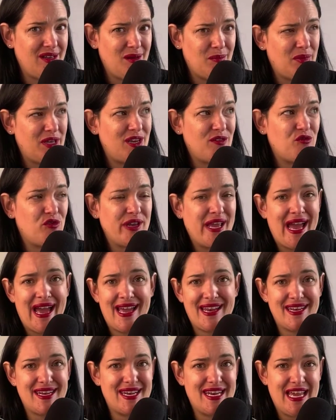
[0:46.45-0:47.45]
But if we
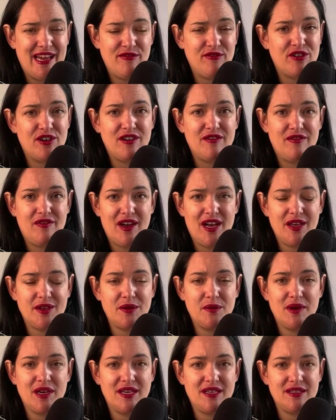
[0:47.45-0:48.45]
had never
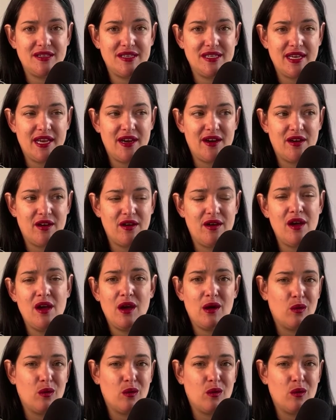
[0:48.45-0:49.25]
evaluated DARE,